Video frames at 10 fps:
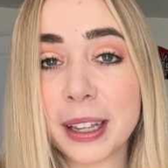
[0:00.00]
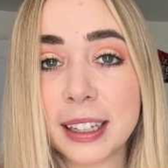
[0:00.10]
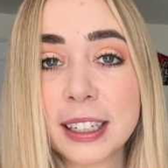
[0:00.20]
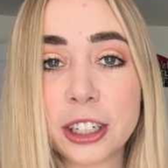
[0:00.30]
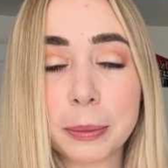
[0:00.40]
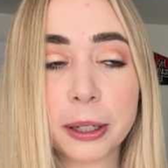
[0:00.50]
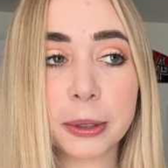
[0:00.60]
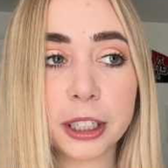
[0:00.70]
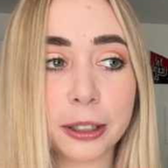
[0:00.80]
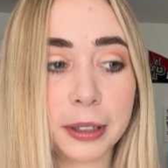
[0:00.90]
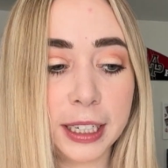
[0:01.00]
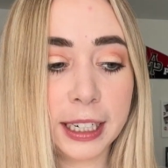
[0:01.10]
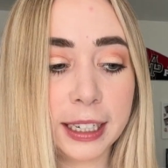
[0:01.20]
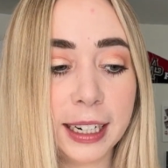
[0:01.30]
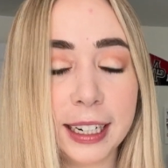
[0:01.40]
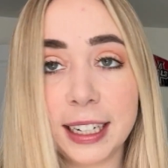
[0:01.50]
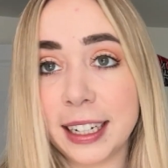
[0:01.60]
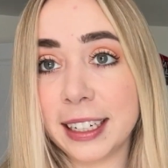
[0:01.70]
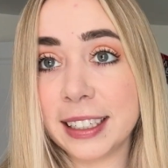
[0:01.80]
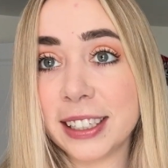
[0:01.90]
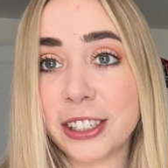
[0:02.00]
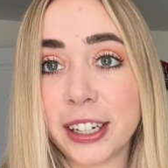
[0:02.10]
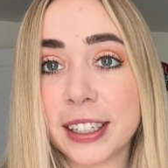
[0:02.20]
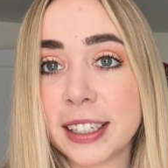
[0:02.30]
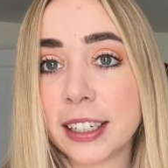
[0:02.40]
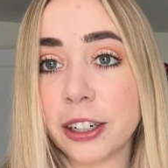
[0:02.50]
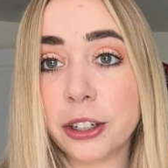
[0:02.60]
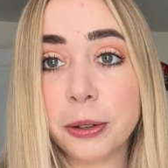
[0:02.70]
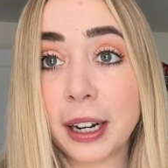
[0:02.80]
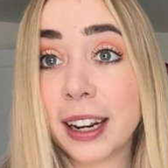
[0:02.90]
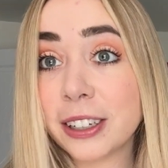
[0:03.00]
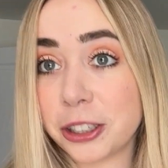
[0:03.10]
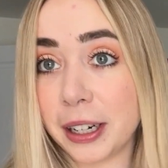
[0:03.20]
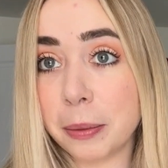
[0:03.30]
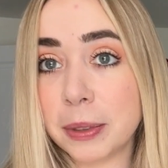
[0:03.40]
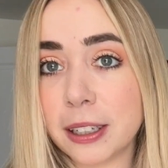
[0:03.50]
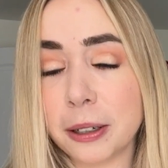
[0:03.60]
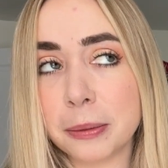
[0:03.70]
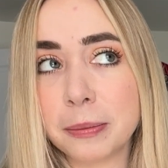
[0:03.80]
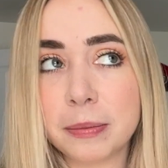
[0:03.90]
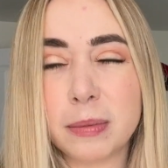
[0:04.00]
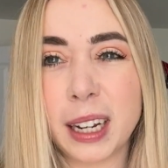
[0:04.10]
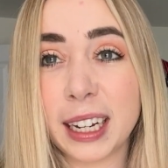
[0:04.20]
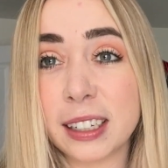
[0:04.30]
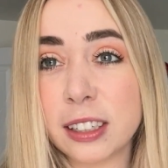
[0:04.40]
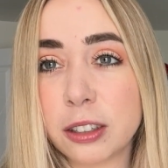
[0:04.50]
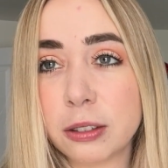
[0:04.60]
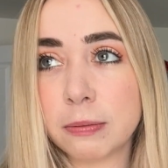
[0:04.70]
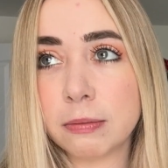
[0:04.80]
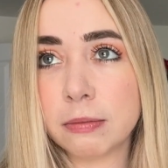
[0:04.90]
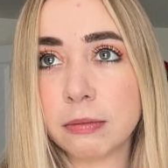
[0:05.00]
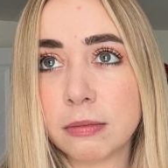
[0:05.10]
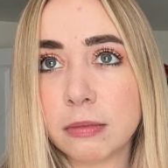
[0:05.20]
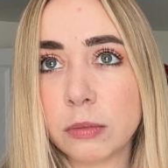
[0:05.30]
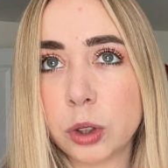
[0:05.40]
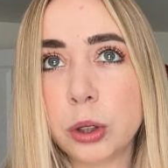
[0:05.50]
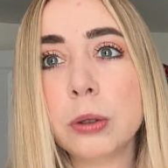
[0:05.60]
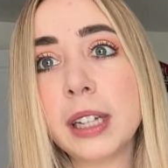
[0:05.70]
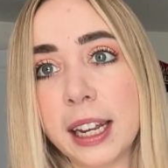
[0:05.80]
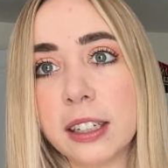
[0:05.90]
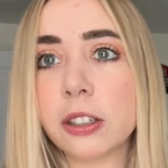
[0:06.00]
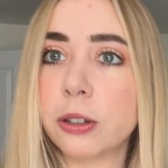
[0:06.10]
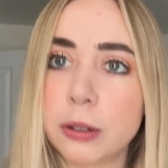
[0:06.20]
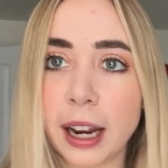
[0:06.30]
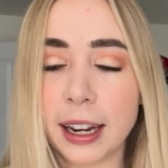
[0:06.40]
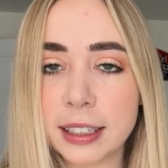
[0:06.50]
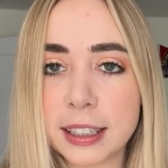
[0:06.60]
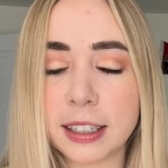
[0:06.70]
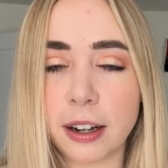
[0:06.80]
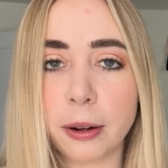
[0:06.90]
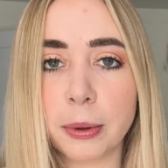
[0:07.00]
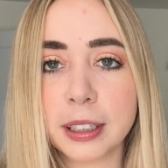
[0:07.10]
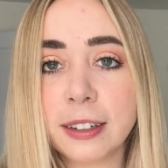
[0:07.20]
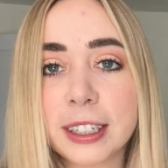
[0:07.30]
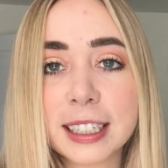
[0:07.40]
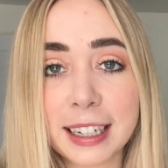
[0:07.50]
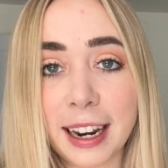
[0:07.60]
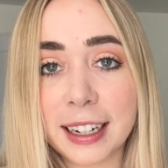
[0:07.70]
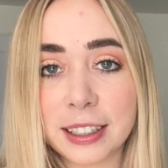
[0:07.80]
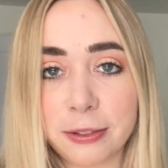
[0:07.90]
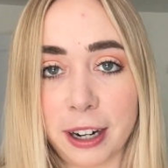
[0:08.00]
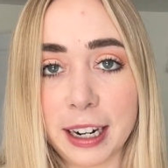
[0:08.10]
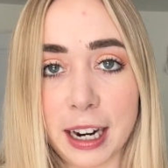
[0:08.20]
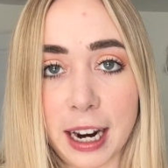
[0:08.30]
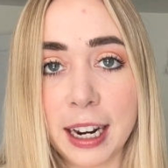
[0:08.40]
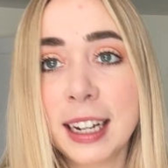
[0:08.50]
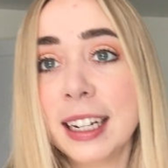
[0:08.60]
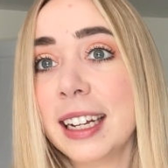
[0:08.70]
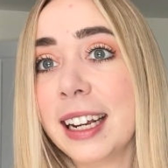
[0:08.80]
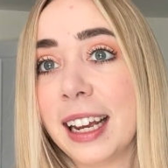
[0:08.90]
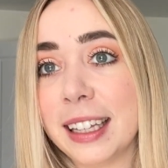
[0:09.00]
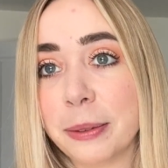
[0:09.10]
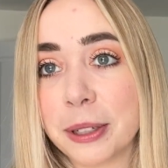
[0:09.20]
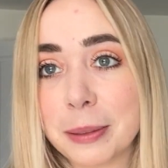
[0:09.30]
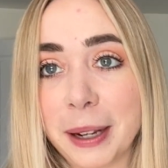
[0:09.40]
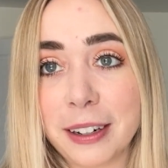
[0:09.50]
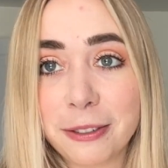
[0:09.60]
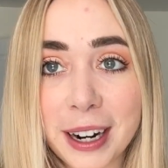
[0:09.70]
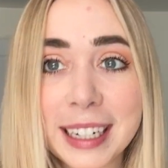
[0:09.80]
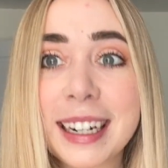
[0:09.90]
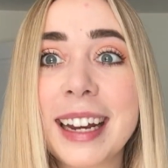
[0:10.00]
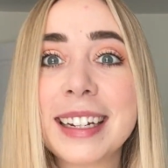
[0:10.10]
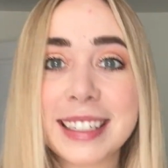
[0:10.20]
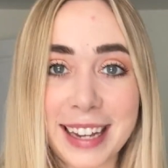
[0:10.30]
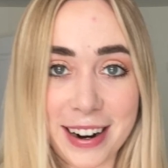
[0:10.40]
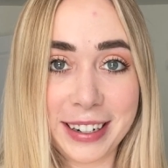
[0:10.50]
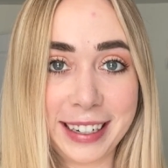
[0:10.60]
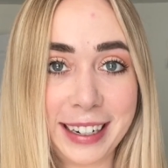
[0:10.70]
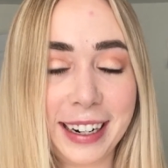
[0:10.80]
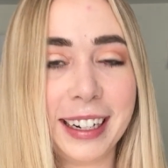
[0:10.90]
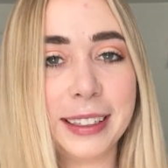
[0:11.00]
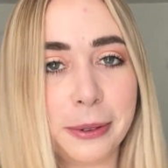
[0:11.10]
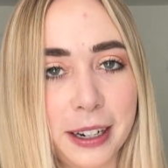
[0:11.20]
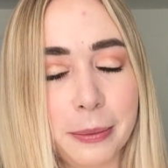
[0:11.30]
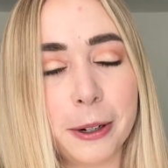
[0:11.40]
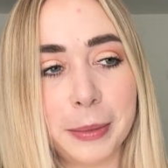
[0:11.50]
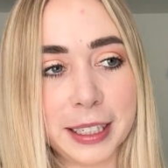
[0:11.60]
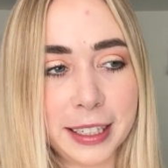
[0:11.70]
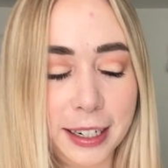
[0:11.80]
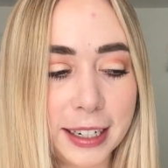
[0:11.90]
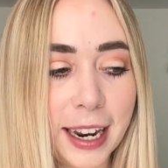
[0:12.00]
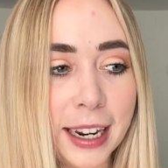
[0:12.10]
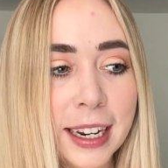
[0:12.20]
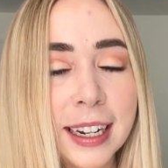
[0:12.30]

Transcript: this trip that we're doing is just a 2-night trip. So I guess 2 days, 2 nights. So we're leaving tonight, it's Friday, and then we'll spend Friday night, Saturday night, and then we'll come home on Sunday.